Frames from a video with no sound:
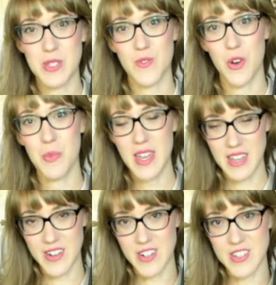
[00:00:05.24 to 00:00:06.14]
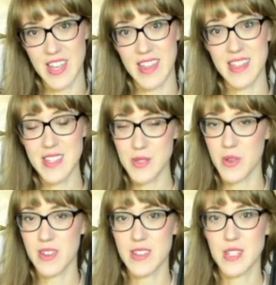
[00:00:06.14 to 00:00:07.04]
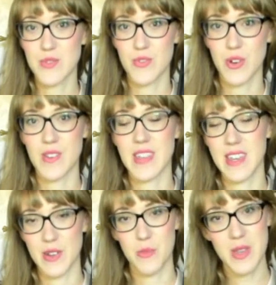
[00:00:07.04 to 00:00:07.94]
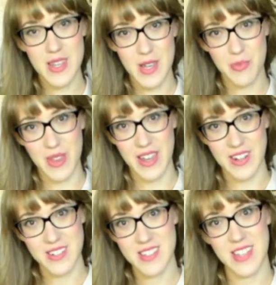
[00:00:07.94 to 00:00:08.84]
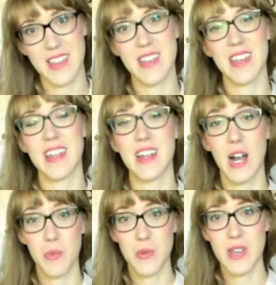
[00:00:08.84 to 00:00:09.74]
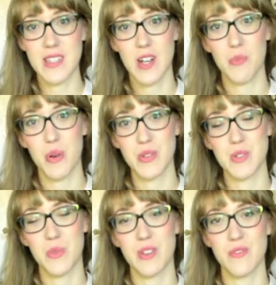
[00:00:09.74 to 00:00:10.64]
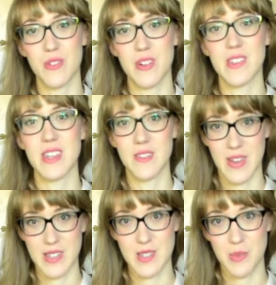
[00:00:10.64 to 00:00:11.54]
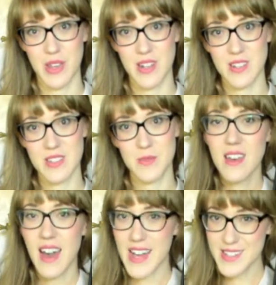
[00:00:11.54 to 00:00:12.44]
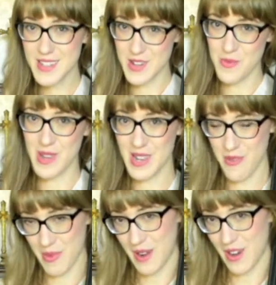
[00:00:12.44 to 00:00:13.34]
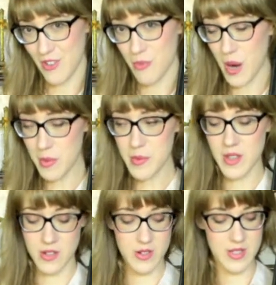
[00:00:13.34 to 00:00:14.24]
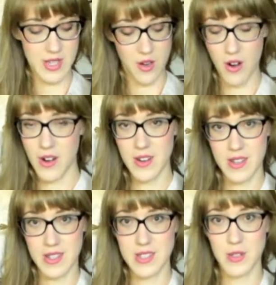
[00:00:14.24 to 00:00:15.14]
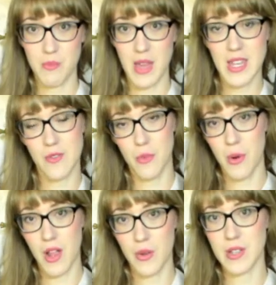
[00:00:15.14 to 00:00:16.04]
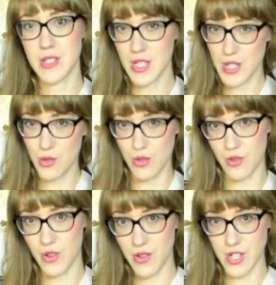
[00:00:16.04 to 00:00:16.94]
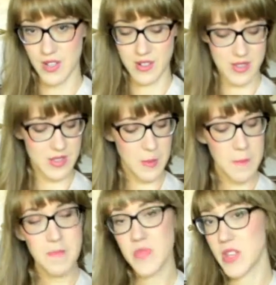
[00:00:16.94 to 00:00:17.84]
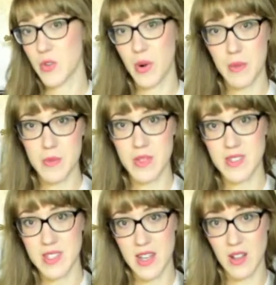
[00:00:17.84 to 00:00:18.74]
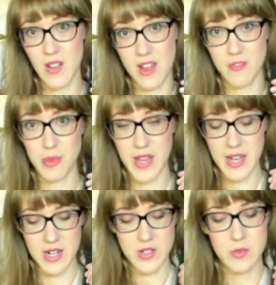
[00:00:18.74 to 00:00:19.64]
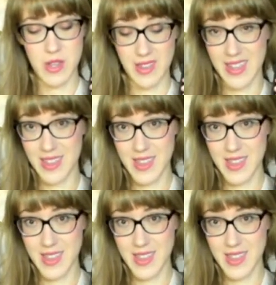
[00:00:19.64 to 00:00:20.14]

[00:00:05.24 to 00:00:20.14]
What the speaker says: was for beginners, and this one is for the intermediate players. And then in a couple weeks I'll post one for the advanced players. As an intermediate player, you've probably noticed how hard it is to make the vibrato continue through note changes. And you'll probably see a lot of players play like